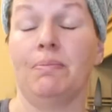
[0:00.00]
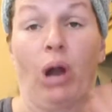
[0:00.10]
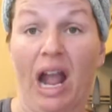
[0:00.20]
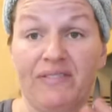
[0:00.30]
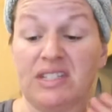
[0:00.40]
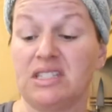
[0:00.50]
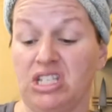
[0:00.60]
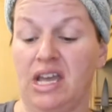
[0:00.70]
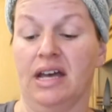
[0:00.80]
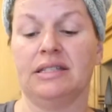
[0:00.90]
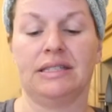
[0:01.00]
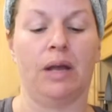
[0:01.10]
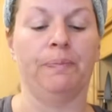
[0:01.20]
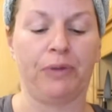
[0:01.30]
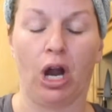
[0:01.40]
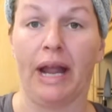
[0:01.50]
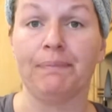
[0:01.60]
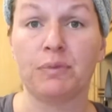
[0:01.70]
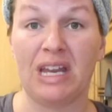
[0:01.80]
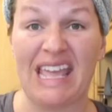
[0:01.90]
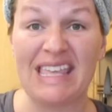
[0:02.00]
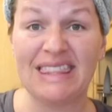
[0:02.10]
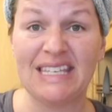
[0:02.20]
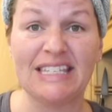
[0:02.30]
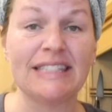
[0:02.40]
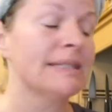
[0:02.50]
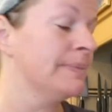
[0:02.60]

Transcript: eaten breakfast yet. So, all right, I'm gonna eat this